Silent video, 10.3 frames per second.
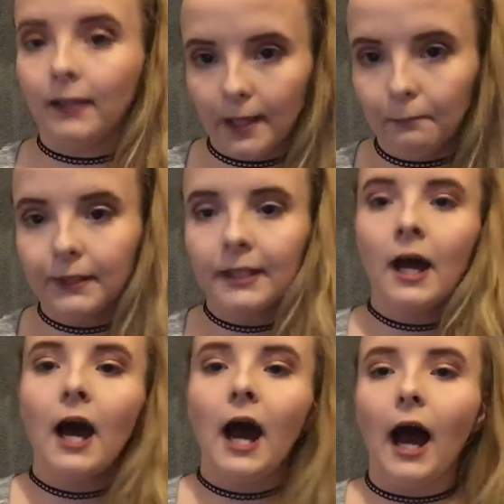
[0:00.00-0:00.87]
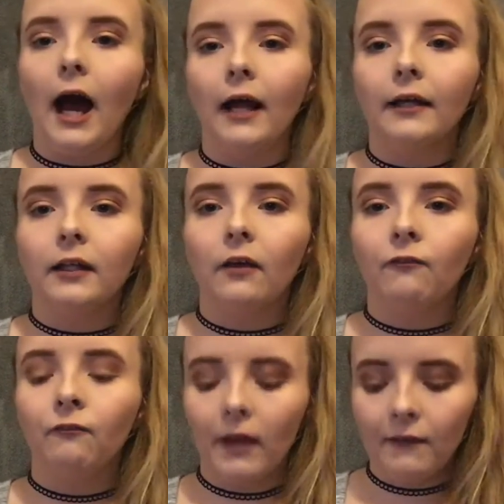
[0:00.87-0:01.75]
lips, and
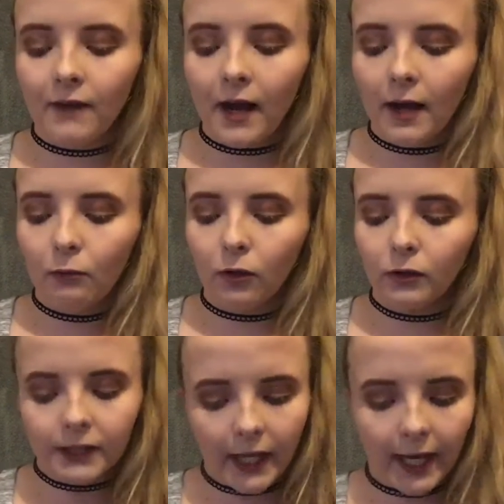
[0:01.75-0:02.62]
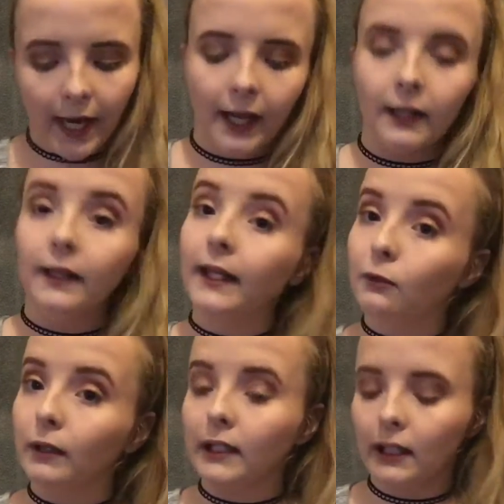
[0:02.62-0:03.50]
if I want a
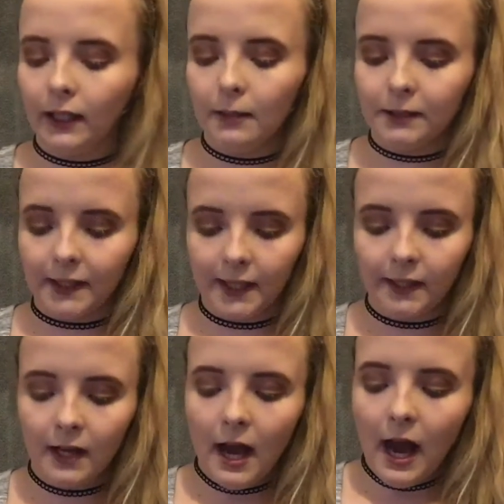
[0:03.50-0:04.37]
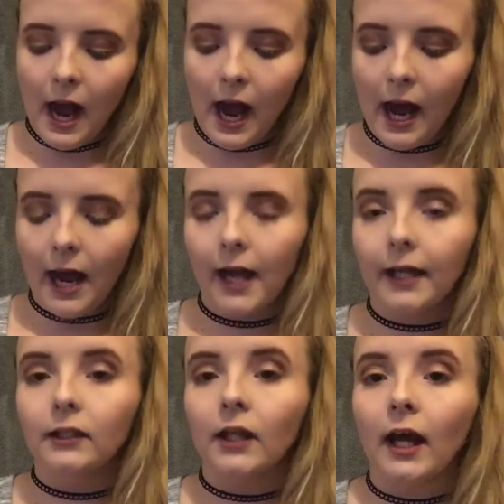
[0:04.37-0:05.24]
liquid lipstick,
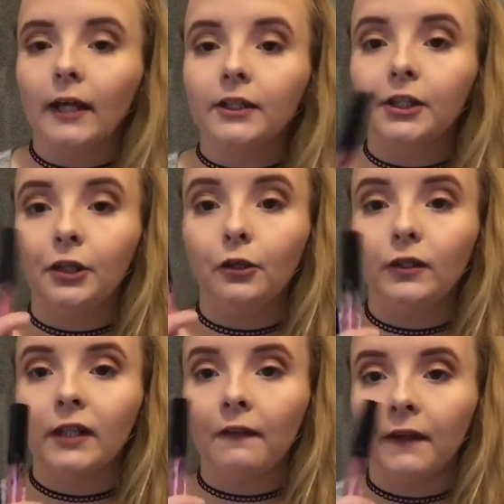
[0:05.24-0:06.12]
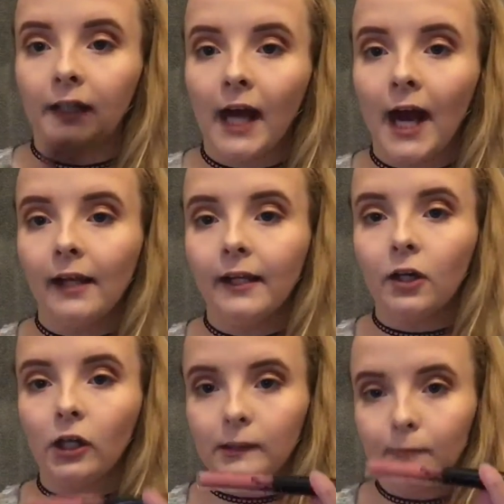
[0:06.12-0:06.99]
I like to use the Kylie
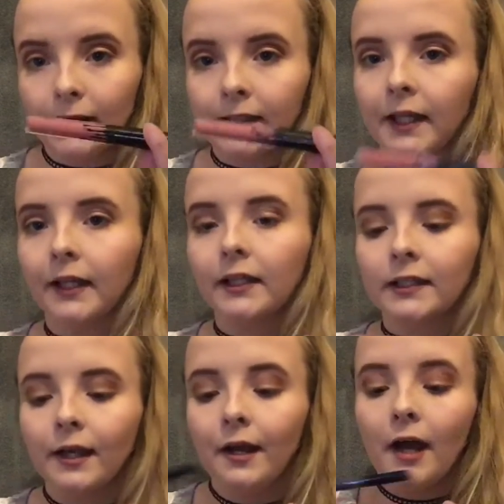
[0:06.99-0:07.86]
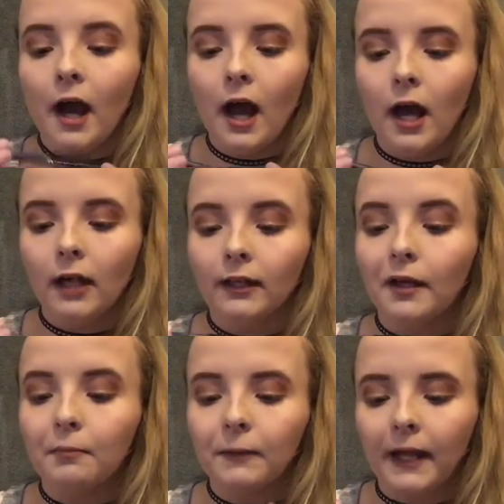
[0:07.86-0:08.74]
Cosmetics
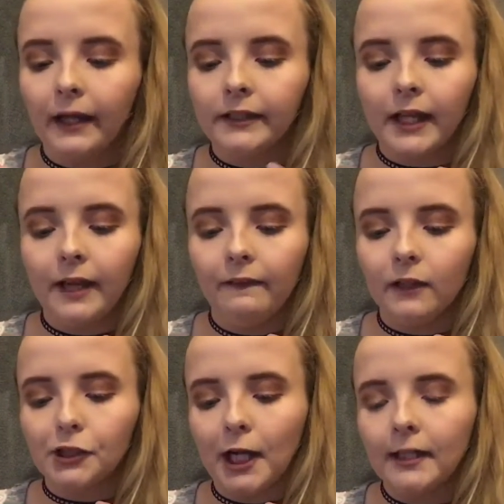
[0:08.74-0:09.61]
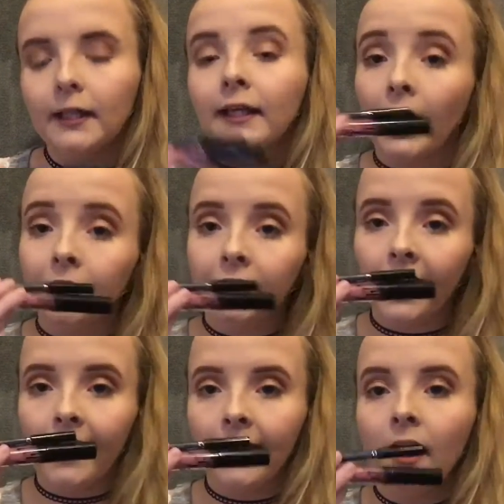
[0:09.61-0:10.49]
lip kit in the shade Candy
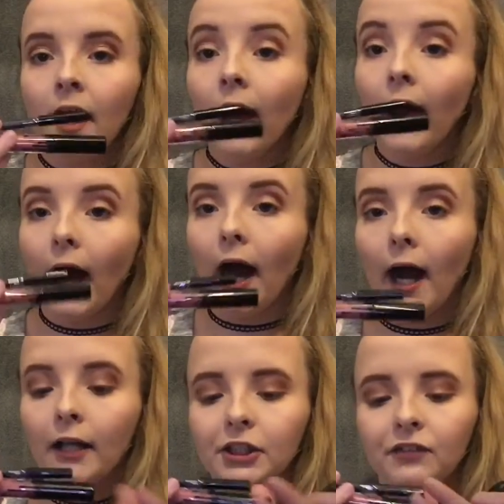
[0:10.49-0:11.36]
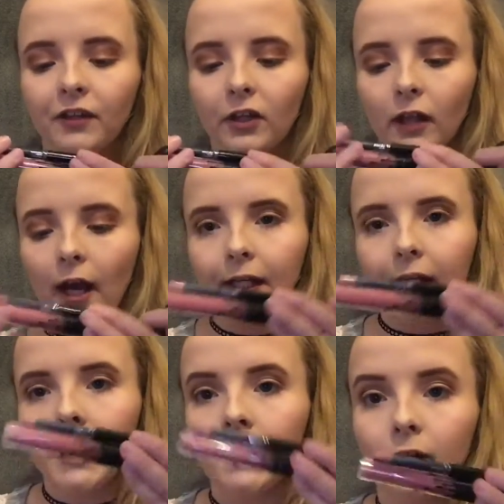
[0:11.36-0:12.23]
K. I just feel like
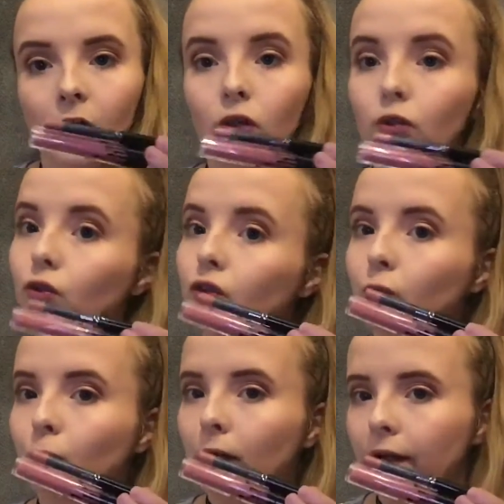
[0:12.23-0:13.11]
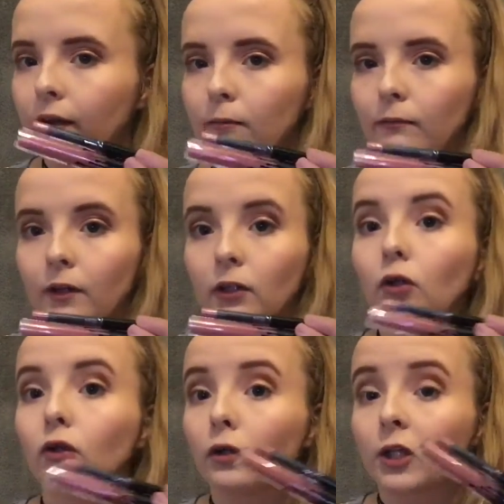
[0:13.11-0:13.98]
it goes with the
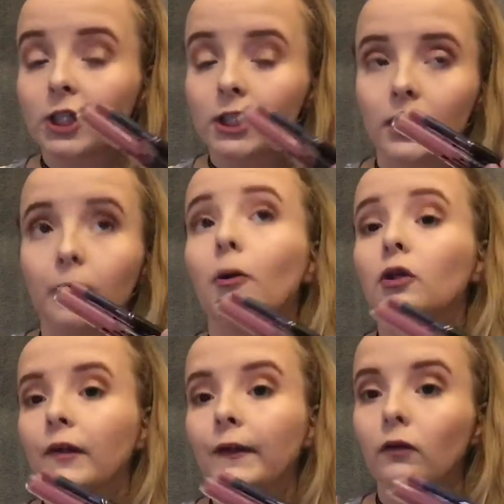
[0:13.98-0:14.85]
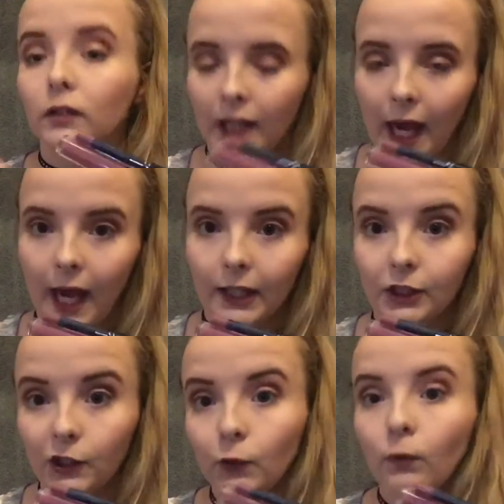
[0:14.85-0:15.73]
looks, most of the looks that I
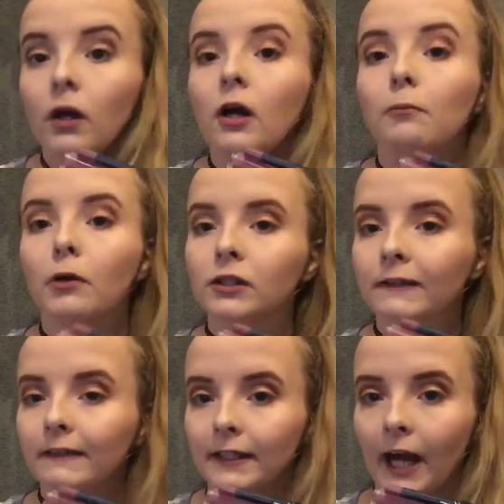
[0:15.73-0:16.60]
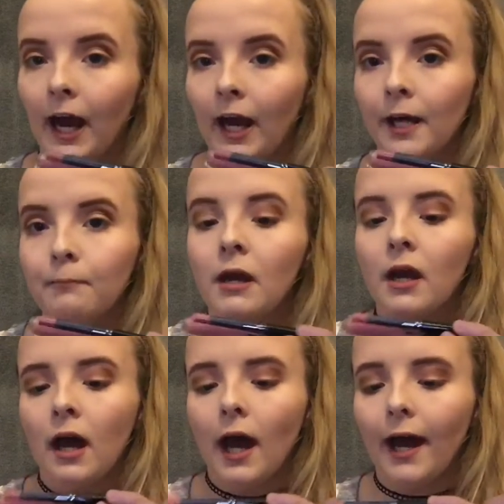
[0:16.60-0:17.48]
do most of the time,
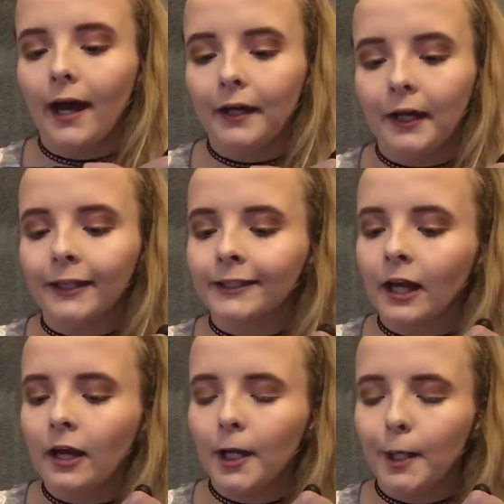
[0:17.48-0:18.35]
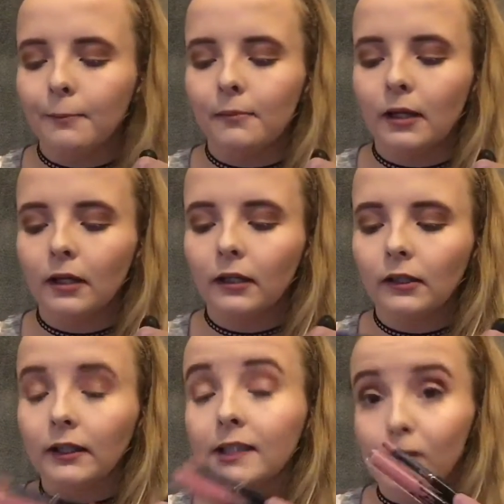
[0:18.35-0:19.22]
and it
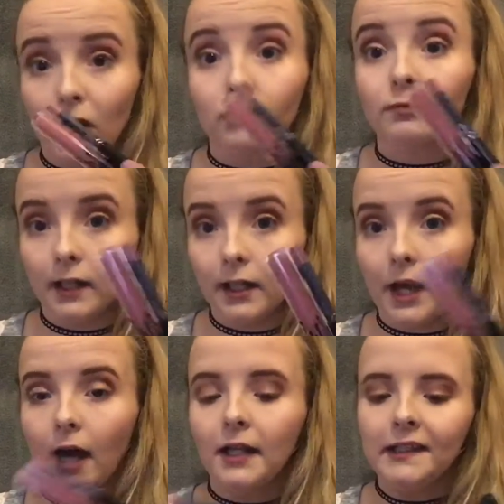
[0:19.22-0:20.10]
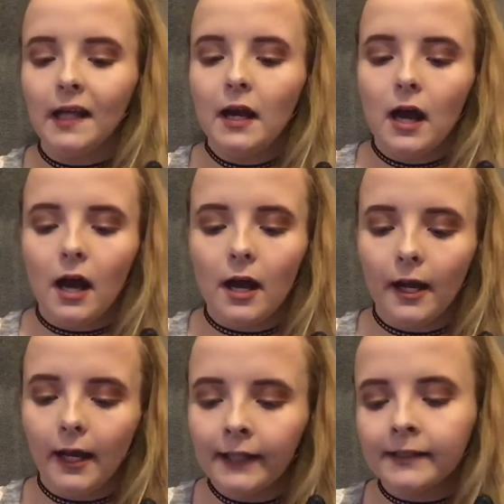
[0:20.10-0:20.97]
smells really nice.
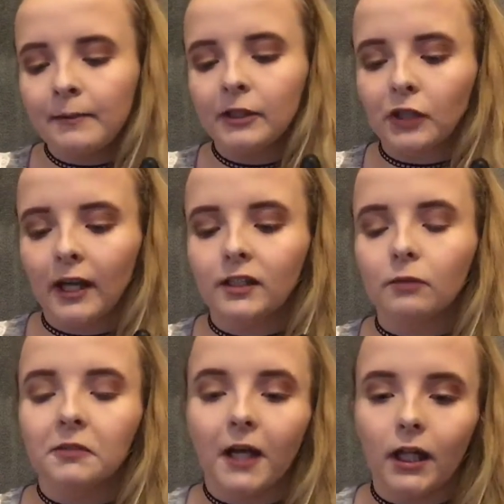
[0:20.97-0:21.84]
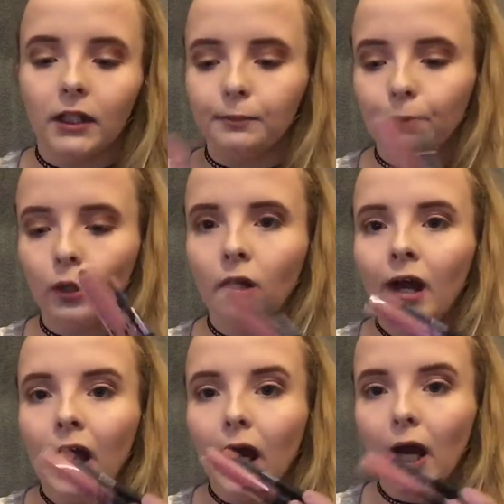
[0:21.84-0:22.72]
It is a bit dry sometimes, but
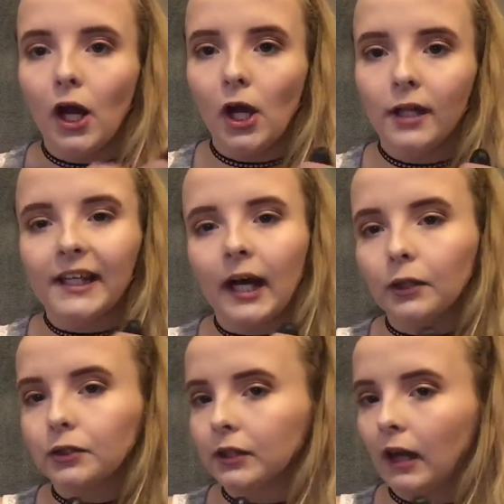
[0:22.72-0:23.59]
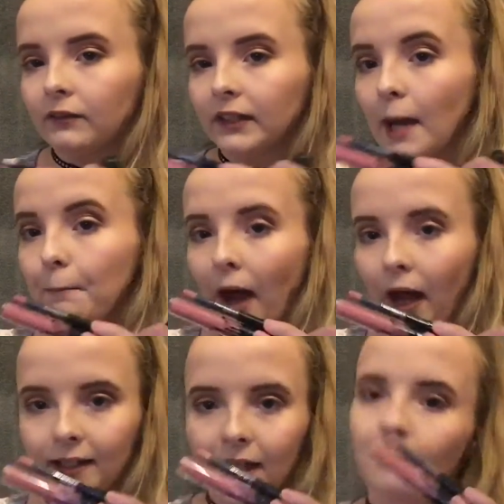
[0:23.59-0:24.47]
you kind of just have to get
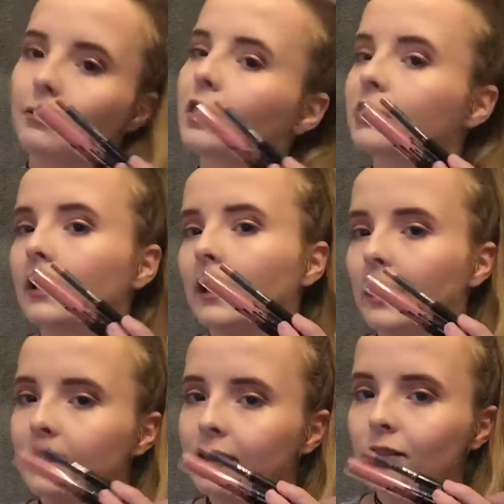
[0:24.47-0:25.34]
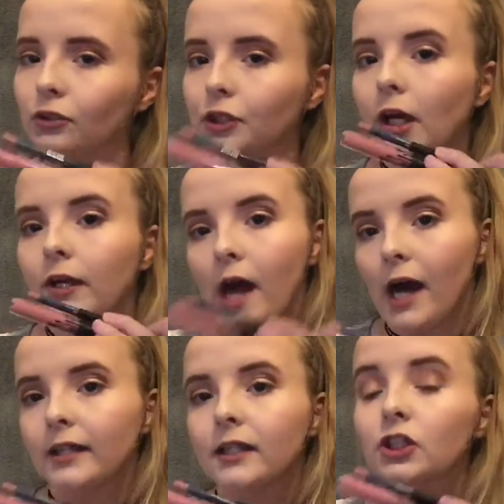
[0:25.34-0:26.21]
past that because it is such a
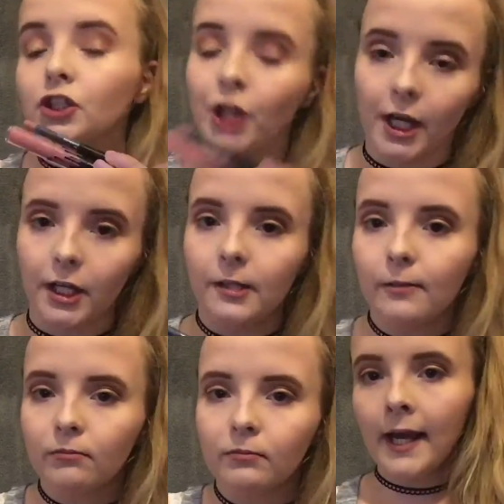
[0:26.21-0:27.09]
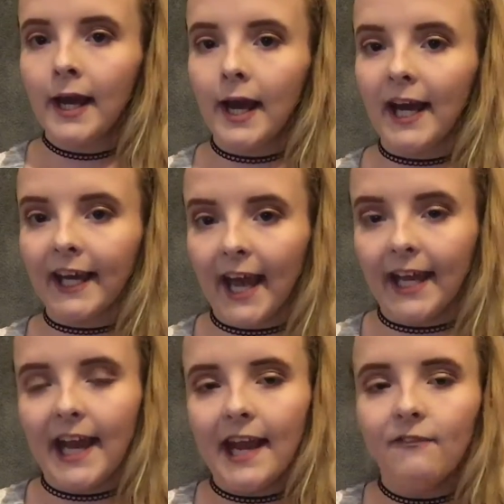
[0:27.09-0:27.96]
nice shade.
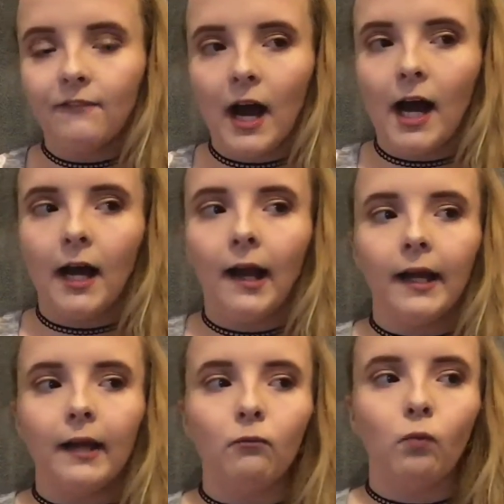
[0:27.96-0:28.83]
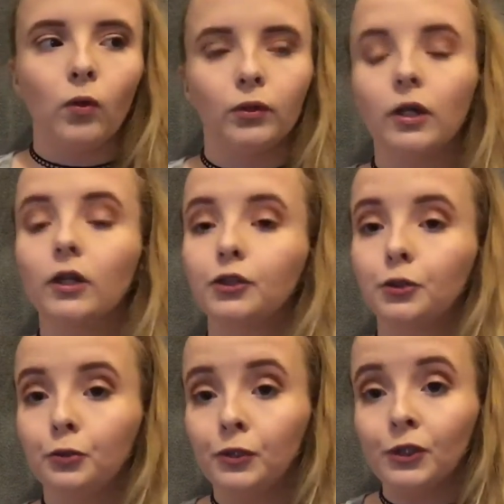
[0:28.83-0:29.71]
Again, if I want
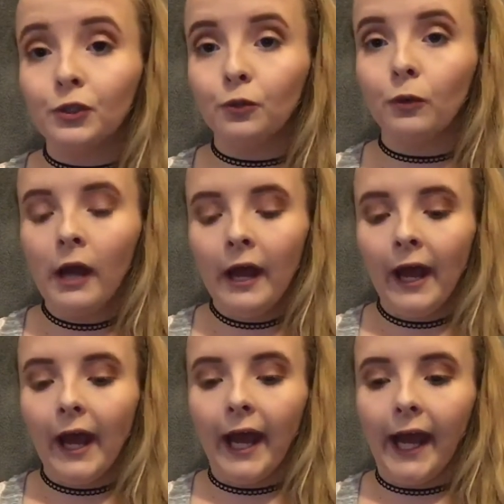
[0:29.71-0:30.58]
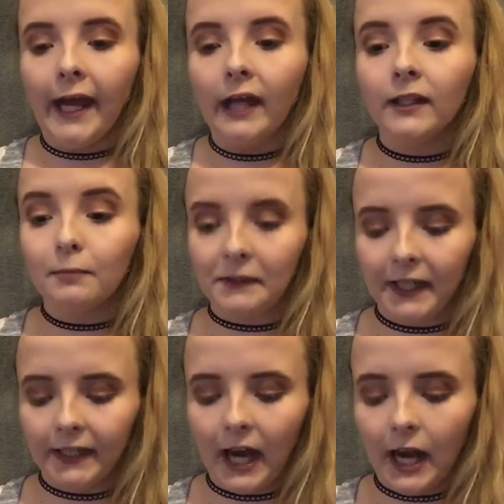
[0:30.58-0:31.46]
to do a
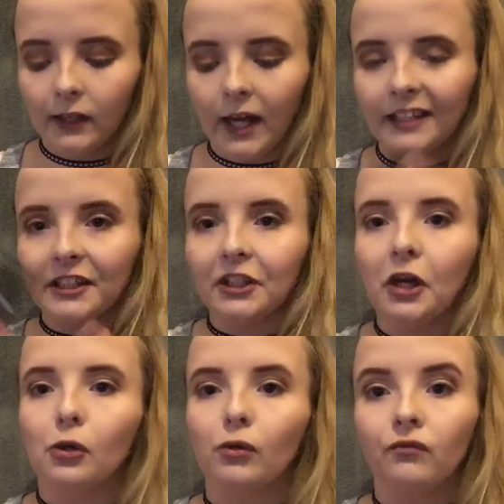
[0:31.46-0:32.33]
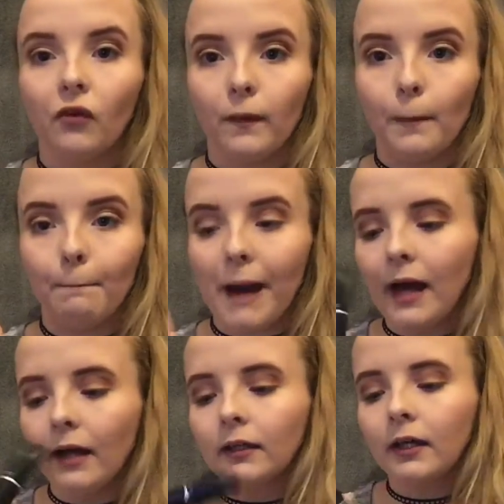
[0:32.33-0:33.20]
lipstick, I like to go for the
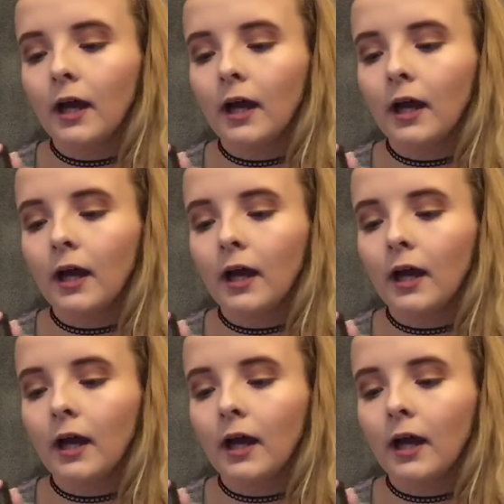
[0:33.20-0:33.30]
MAC